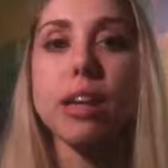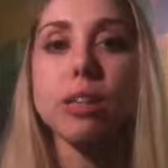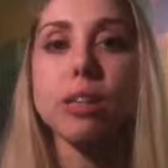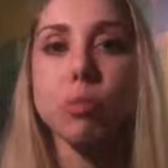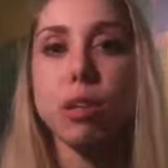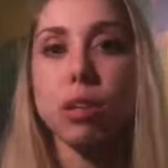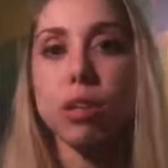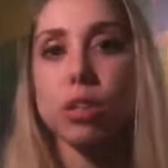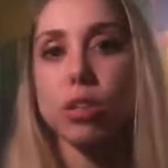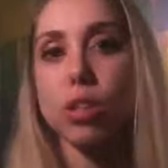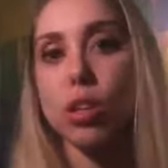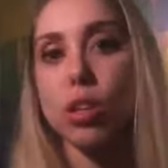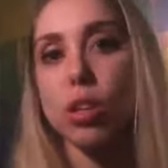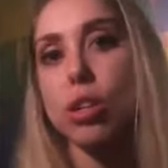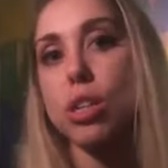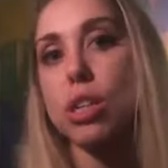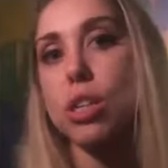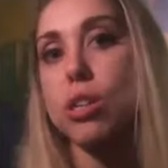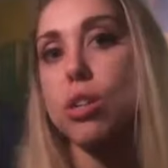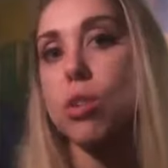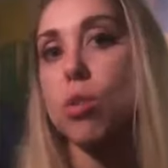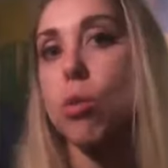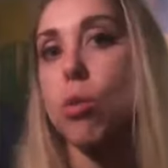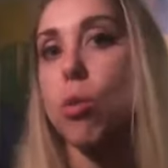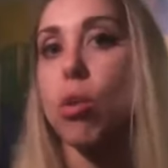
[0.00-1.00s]
we were turning
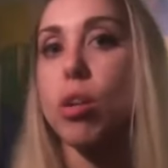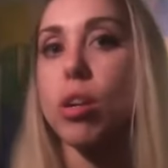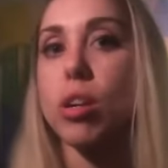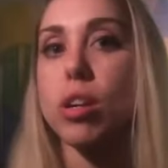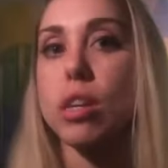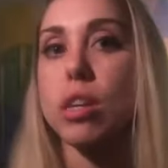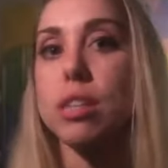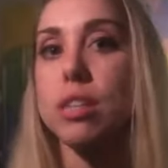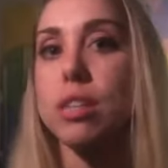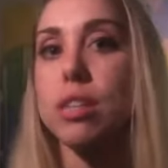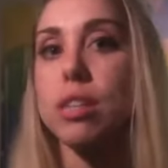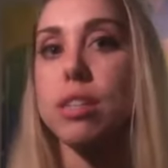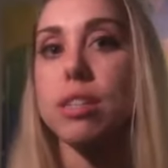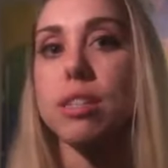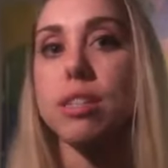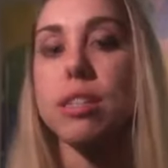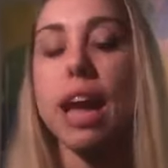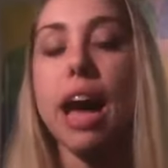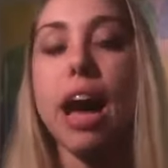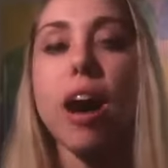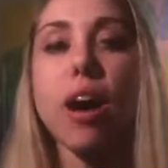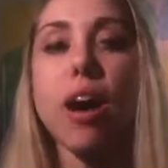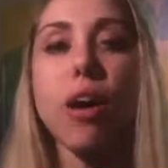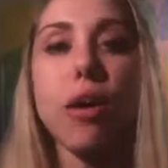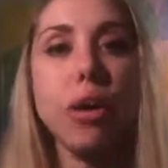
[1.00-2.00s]
the corner into this
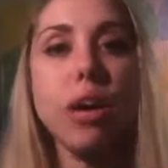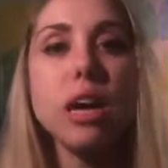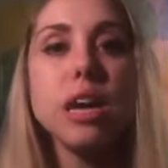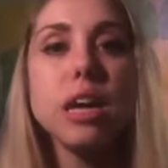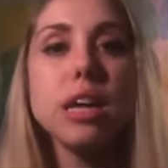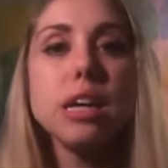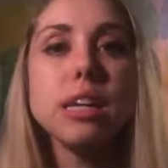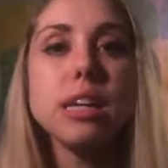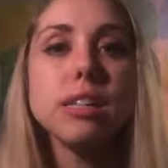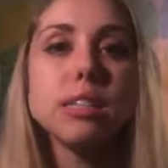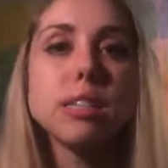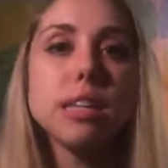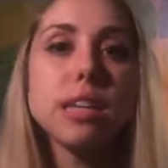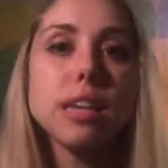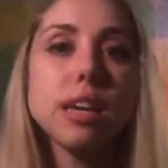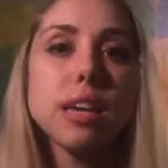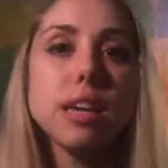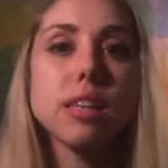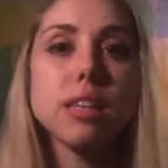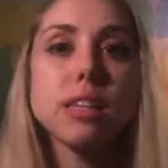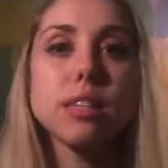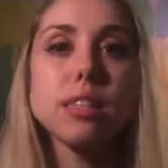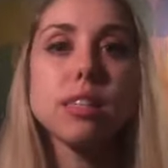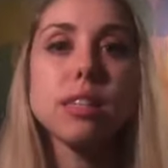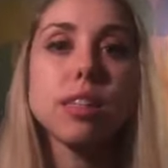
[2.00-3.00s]
town,
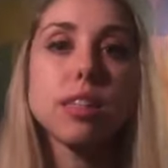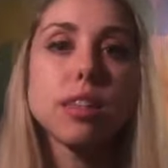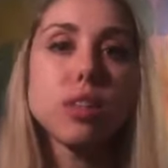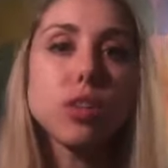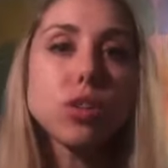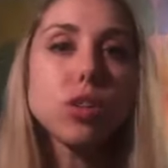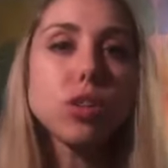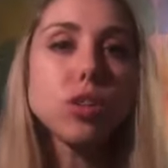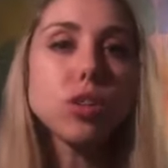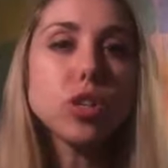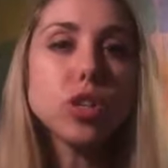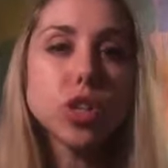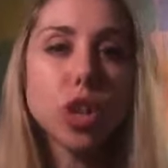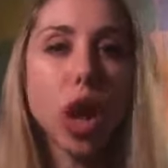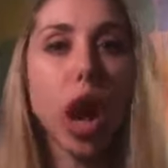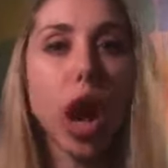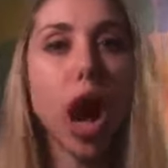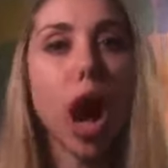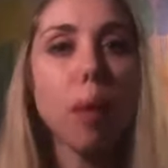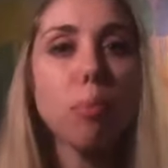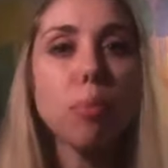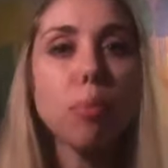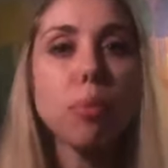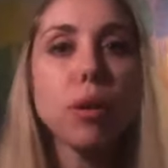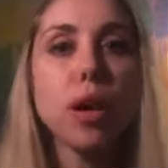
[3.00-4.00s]
seeing this little
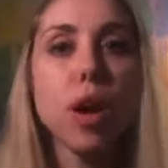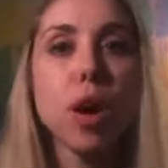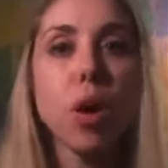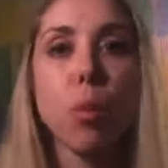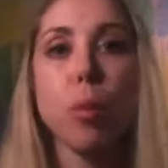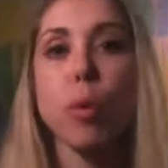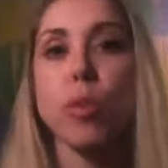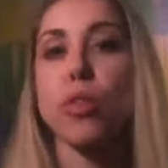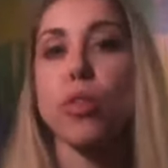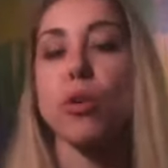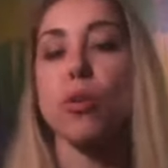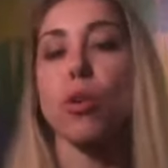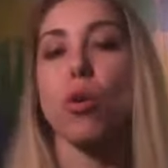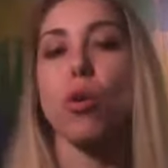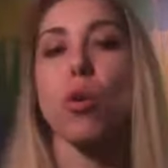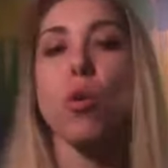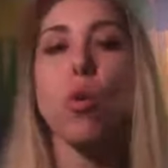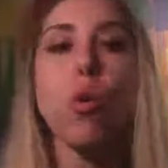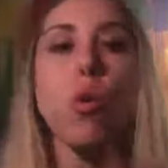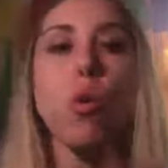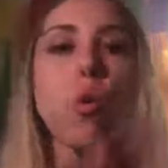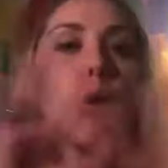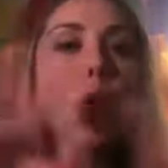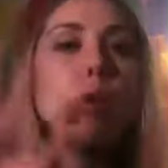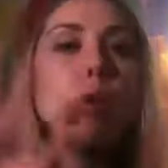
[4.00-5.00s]
shop with a
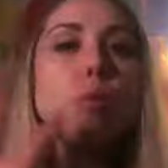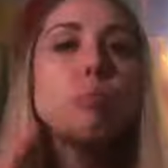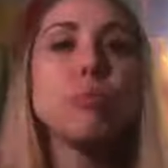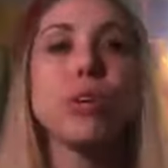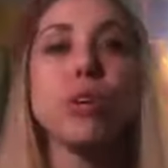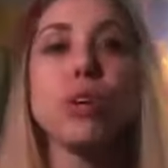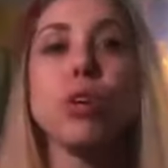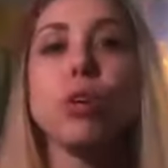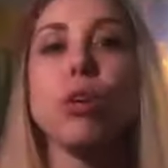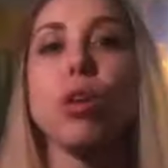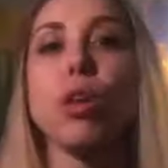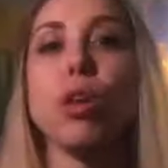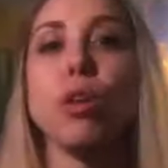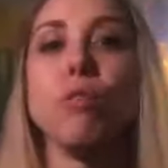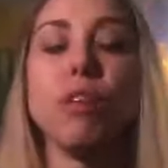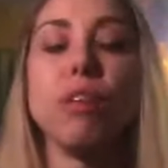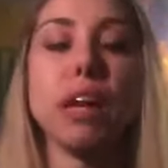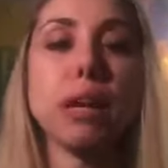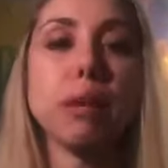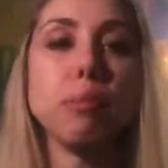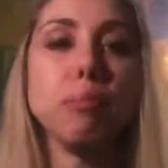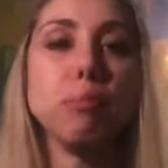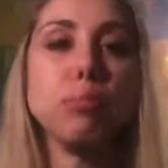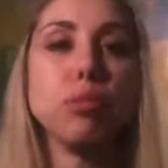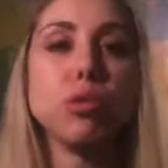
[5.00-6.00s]
cool mural of
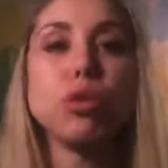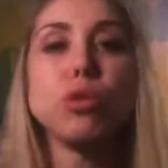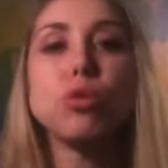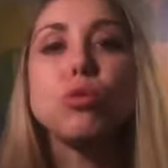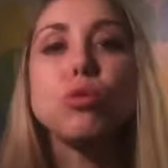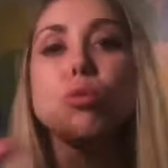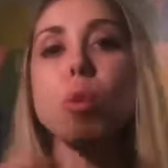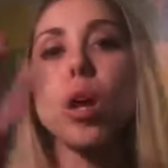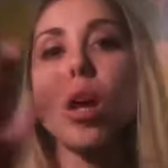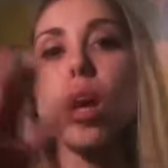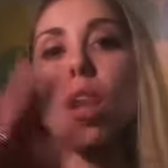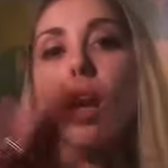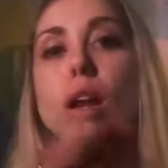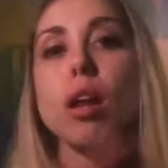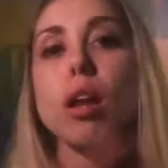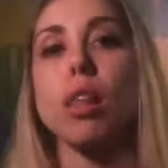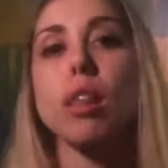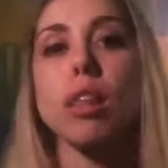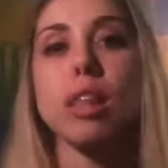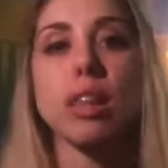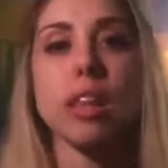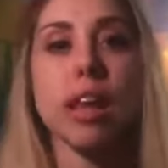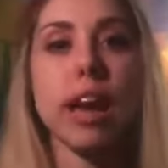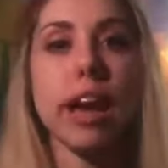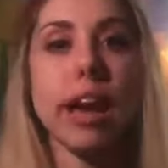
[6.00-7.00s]
like a blue earth
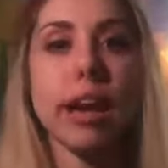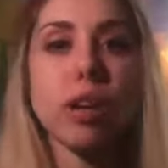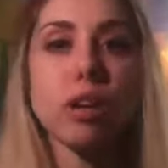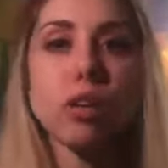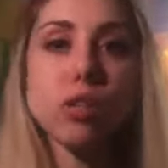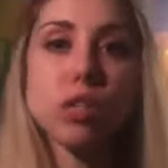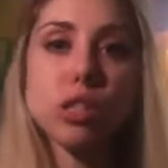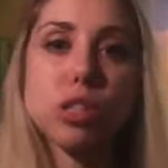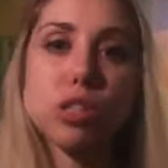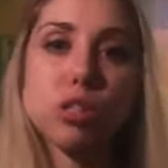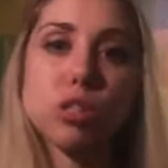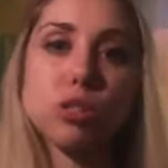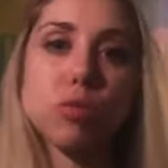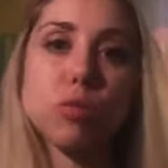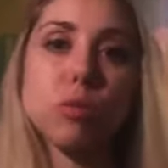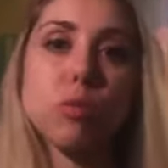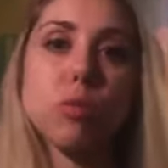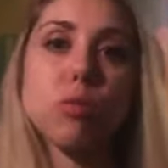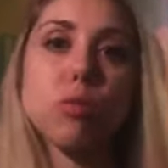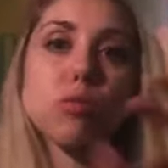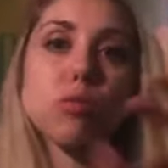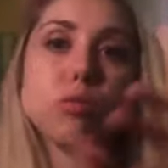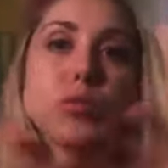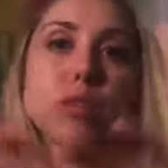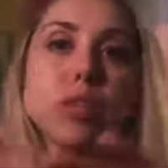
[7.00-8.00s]
and like
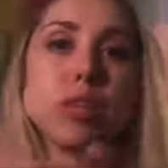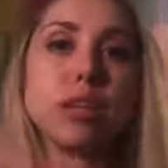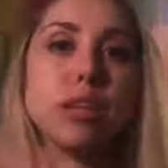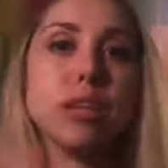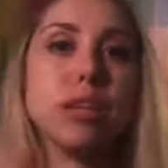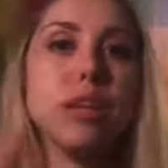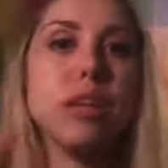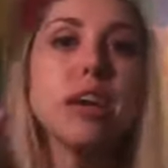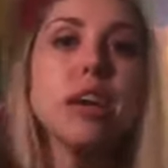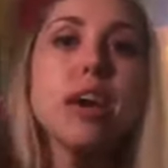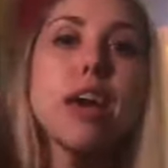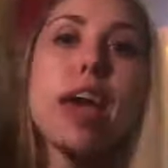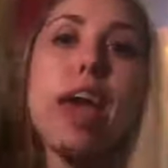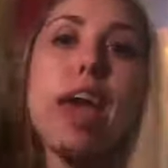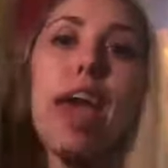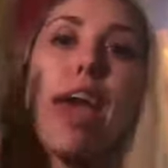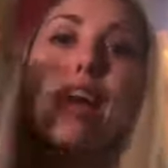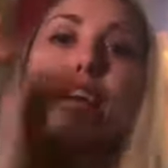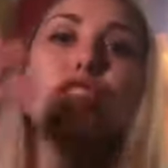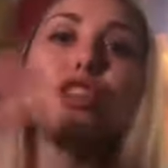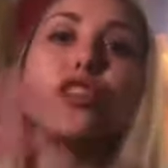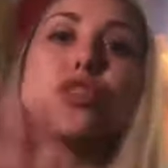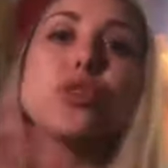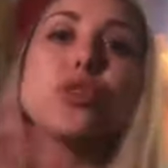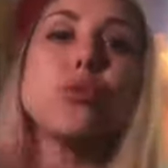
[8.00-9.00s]
crystals and
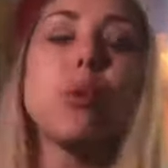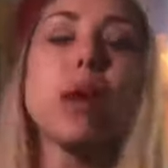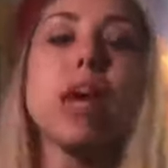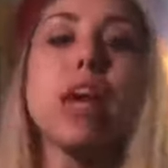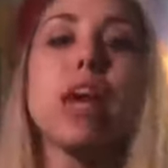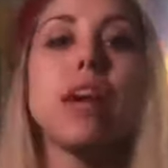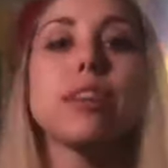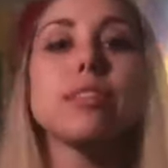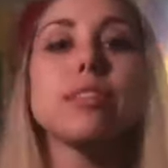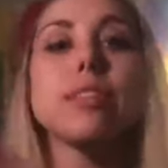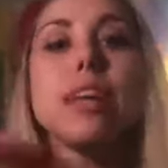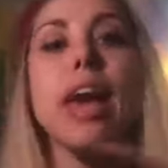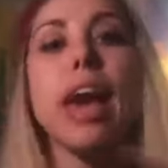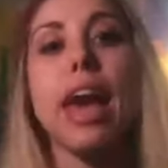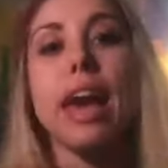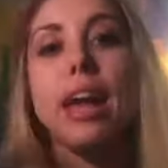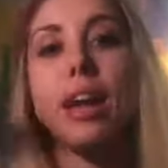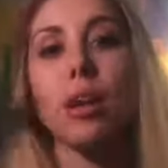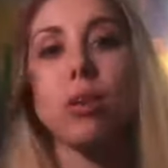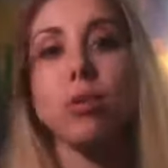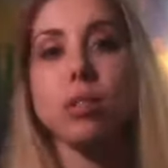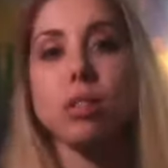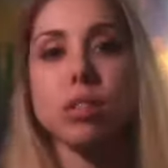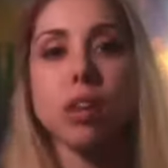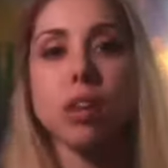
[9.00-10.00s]
angel wings, and
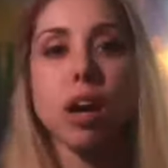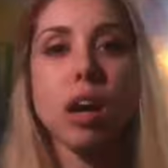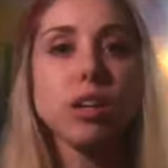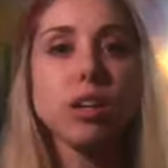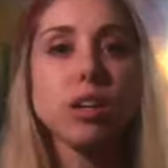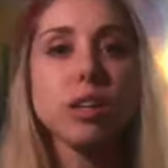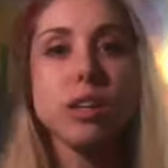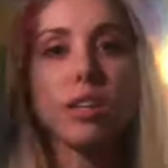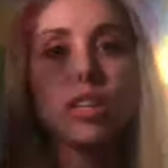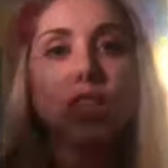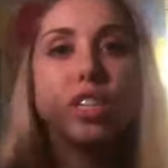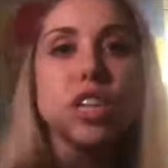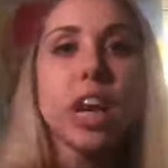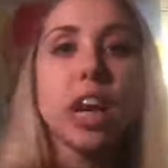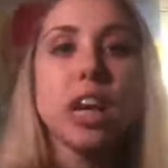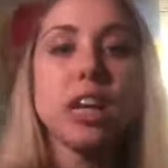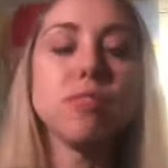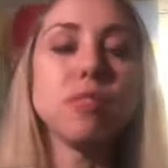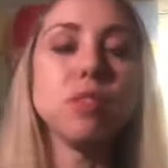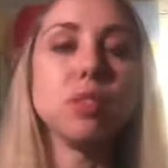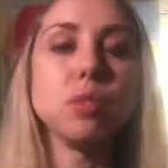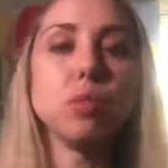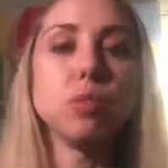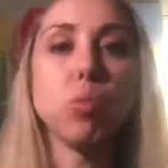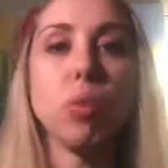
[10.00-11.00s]
it was under the shade
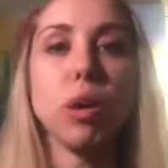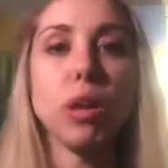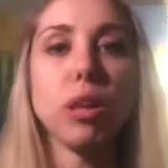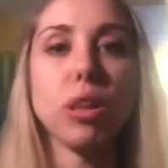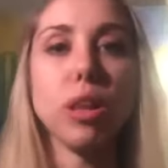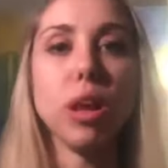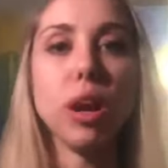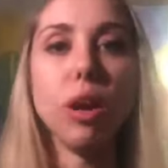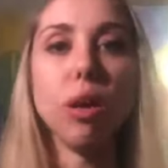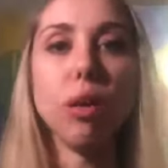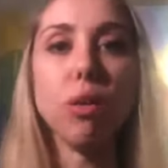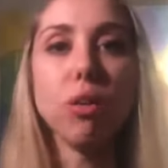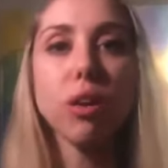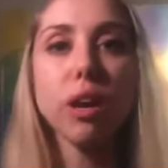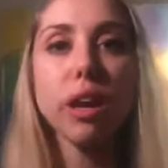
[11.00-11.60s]
of this willow.